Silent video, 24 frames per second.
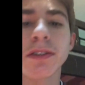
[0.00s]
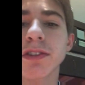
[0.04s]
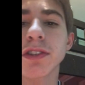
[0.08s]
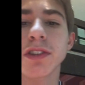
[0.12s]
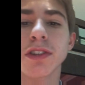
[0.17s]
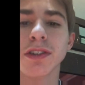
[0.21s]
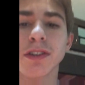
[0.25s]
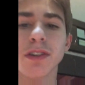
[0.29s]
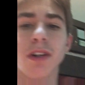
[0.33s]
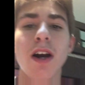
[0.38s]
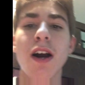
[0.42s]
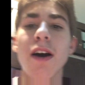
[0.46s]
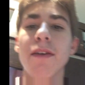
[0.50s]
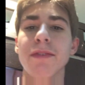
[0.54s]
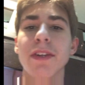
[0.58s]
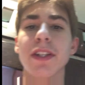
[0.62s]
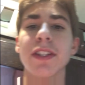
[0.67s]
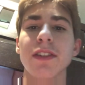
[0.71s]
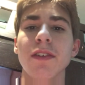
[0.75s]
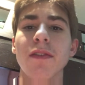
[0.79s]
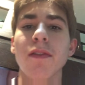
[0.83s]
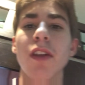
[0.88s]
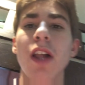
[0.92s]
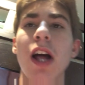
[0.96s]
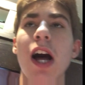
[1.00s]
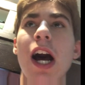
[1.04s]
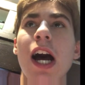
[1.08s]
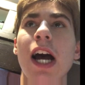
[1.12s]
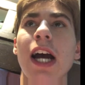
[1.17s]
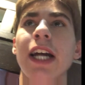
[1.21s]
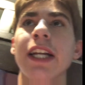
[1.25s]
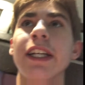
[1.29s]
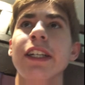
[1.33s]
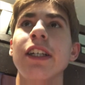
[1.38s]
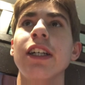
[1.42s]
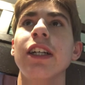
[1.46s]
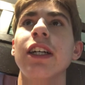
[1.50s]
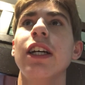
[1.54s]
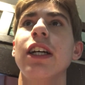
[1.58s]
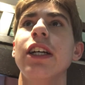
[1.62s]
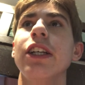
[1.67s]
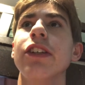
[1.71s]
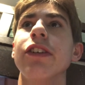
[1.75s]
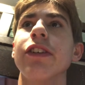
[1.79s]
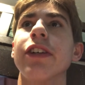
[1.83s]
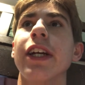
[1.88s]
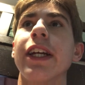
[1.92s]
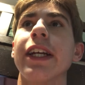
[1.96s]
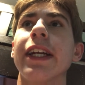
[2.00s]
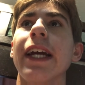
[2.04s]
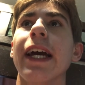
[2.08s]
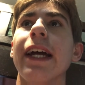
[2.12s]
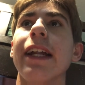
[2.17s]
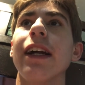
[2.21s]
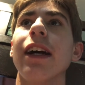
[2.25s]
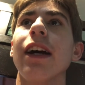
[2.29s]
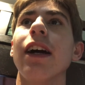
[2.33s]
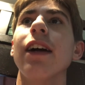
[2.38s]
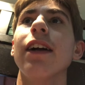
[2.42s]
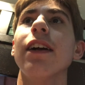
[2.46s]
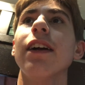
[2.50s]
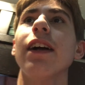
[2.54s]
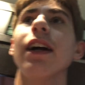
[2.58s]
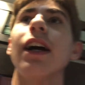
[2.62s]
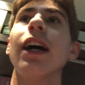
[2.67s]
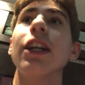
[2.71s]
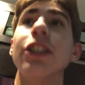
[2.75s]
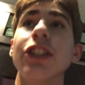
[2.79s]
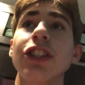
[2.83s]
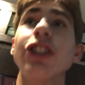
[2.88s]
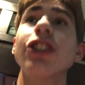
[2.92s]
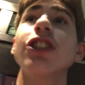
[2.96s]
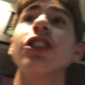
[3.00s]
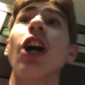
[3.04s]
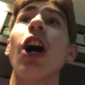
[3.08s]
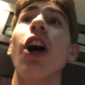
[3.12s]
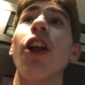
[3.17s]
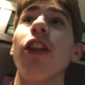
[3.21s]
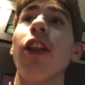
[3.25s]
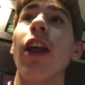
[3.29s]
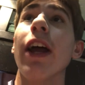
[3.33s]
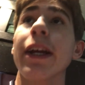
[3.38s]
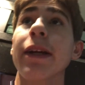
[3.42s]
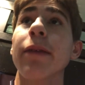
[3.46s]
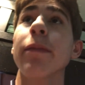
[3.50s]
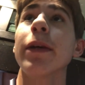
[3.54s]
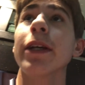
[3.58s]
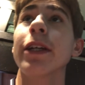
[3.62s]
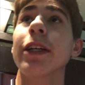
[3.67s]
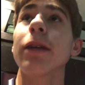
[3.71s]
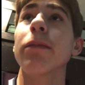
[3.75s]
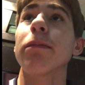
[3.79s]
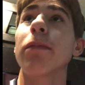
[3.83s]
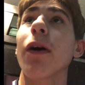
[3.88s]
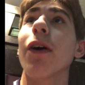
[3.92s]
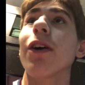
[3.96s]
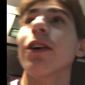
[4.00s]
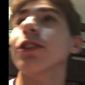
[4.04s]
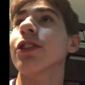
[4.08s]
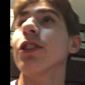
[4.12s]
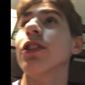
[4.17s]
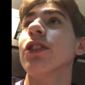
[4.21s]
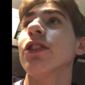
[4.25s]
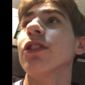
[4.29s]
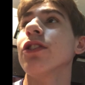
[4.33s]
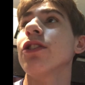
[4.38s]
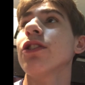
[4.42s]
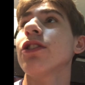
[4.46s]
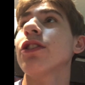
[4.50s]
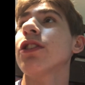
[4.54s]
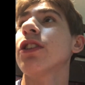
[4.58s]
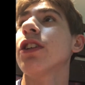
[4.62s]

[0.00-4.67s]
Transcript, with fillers: your offensive line, you can get a stud like Micah Parsons.